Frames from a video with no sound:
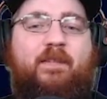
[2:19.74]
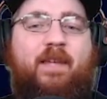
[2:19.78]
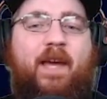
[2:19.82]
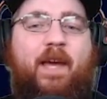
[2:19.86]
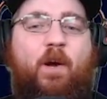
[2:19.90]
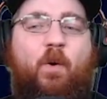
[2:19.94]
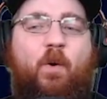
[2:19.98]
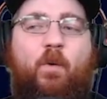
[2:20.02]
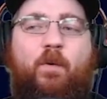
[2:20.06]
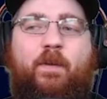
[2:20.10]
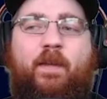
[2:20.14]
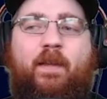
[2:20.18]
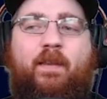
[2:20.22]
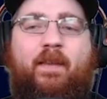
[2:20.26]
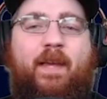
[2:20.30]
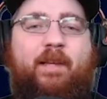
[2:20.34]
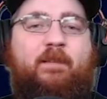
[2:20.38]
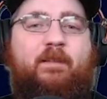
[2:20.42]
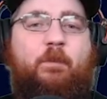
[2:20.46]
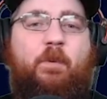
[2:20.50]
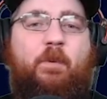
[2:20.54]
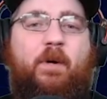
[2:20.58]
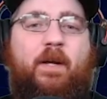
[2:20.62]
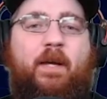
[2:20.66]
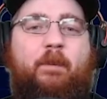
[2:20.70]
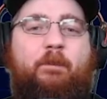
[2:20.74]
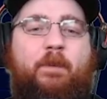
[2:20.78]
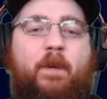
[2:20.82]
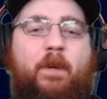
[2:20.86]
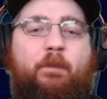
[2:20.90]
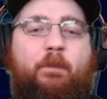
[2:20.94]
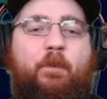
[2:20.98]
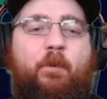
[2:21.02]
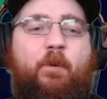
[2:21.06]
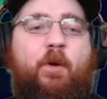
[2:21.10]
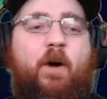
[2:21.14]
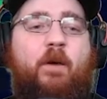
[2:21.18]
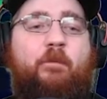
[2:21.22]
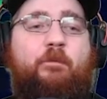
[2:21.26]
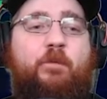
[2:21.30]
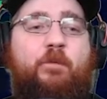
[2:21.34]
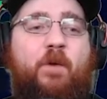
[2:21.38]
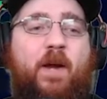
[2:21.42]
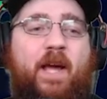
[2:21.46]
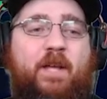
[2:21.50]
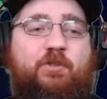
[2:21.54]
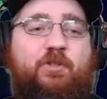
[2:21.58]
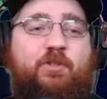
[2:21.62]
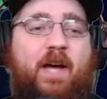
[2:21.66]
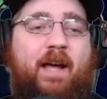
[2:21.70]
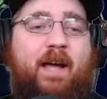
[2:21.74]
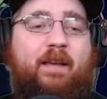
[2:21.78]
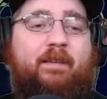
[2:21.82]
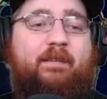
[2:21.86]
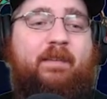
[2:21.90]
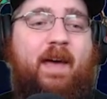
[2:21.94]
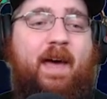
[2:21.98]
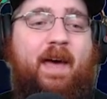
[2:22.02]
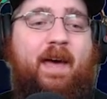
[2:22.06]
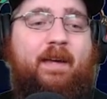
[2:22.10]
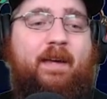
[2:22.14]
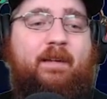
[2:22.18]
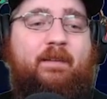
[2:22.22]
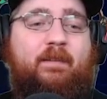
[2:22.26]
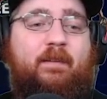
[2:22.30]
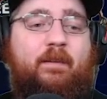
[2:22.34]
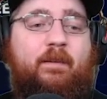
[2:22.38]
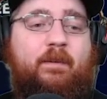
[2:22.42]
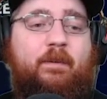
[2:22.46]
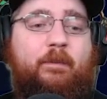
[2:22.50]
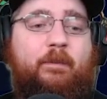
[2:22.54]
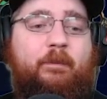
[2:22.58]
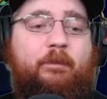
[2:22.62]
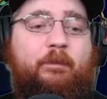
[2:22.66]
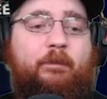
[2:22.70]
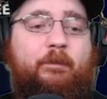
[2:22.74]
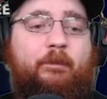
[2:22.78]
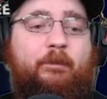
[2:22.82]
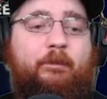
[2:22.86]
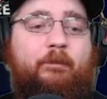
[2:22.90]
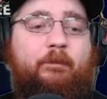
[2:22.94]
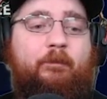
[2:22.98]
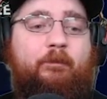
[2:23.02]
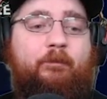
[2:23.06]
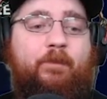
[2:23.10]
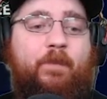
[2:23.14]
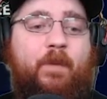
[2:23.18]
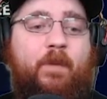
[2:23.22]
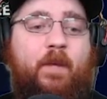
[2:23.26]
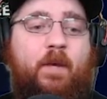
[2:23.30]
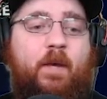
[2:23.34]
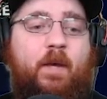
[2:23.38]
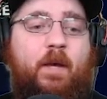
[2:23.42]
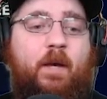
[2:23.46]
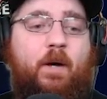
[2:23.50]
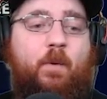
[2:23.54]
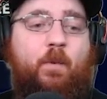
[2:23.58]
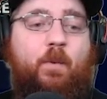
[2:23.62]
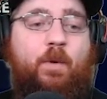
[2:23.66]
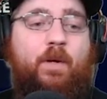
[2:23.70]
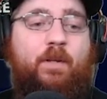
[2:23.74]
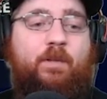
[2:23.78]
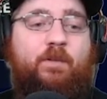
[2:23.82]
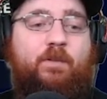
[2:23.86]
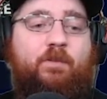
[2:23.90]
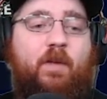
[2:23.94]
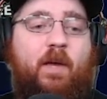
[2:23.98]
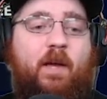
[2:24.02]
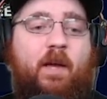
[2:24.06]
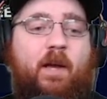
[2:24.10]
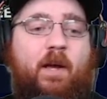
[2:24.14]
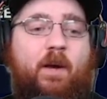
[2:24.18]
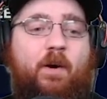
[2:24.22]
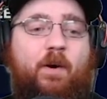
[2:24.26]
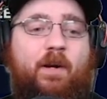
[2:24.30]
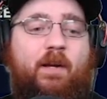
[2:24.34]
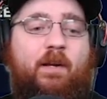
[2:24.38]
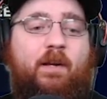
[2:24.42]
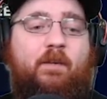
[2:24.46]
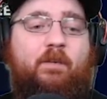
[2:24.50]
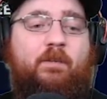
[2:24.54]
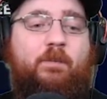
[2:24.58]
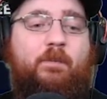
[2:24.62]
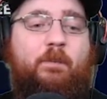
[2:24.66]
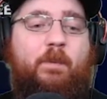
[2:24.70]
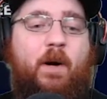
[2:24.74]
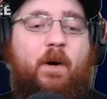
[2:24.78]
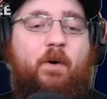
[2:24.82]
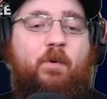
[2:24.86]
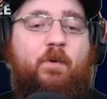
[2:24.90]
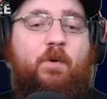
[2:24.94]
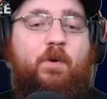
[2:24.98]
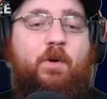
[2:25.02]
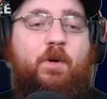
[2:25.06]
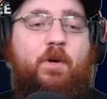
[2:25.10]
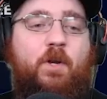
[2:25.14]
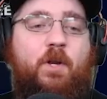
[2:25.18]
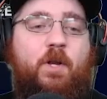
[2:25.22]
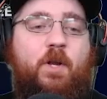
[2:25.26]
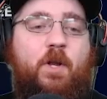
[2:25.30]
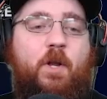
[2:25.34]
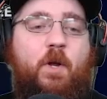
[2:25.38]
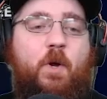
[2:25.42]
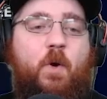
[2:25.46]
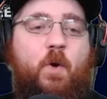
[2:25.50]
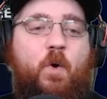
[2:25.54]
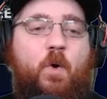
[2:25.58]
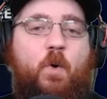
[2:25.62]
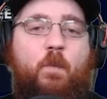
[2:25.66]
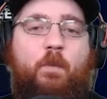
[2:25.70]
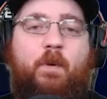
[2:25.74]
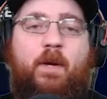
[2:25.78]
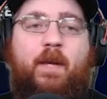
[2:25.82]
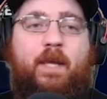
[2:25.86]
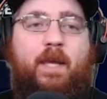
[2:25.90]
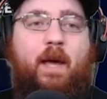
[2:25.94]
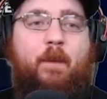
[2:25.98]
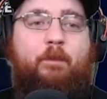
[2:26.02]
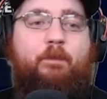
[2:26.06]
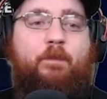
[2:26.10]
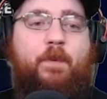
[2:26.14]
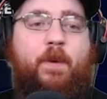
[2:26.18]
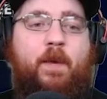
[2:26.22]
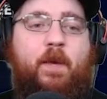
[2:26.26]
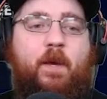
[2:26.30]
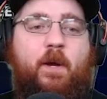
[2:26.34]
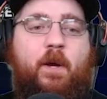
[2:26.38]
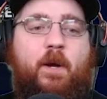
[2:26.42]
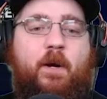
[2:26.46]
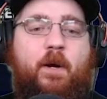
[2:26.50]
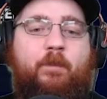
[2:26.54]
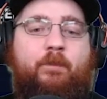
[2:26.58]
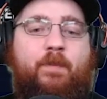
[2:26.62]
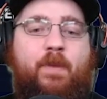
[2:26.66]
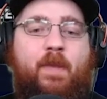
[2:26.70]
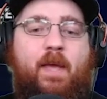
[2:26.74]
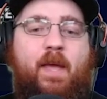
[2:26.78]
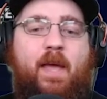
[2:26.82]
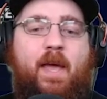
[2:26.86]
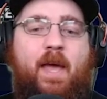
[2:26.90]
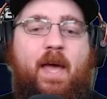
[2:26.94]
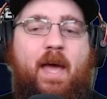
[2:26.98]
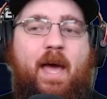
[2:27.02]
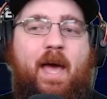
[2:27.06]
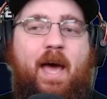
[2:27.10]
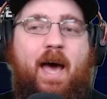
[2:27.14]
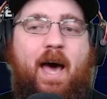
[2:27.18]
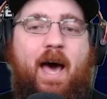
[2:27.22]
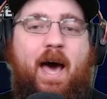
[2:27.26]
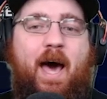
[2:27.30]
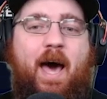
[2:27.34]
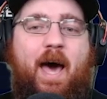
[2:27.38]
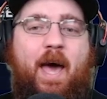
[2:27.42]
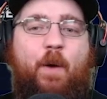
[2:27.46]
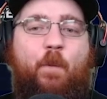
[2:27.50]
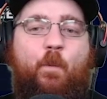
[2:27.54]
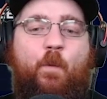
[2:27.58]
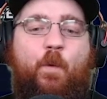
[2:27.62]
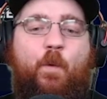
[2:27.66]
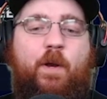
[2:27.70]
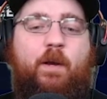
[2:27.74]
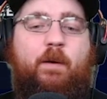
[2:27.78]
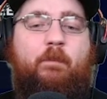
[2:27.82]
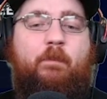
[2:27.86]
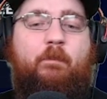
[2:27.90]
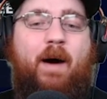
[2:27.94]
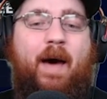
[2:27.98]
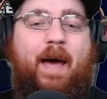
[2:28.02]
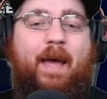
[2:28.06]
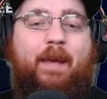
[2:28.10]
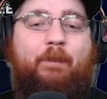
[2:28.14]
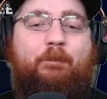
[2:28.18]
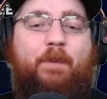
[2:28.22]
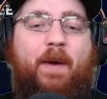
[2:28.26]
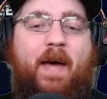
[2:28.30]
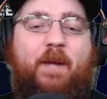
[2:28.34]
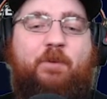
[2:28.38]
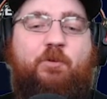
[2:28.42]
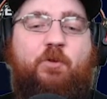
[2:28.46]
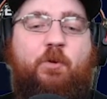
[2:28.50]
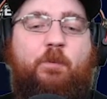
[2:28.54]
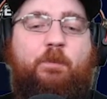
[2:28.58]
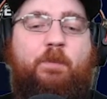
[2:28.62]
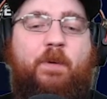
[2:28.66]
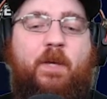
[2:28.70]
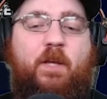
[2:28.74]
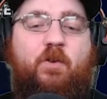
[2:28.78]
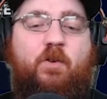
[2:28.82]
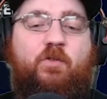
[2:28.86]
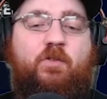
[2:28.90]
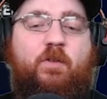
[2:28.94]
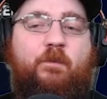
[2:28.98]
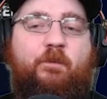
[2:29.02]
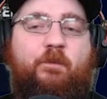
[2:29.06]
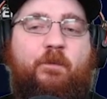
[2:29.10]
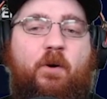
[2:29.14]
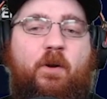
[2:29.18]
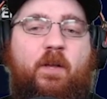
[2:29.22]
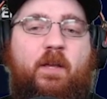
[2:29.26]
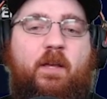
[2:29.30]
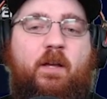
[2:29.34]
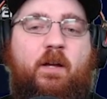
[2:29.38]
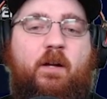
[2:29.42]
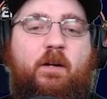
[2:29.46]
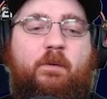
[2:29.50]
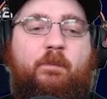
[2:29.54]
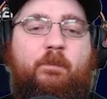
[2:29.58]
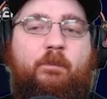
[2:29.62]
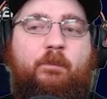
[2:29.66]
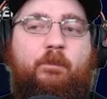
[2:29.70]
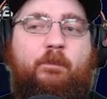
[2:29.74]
I only like to bring in people who got franchise tagged, which there is about nobody up here. I wouldn't mind Patrick Peterson for a year.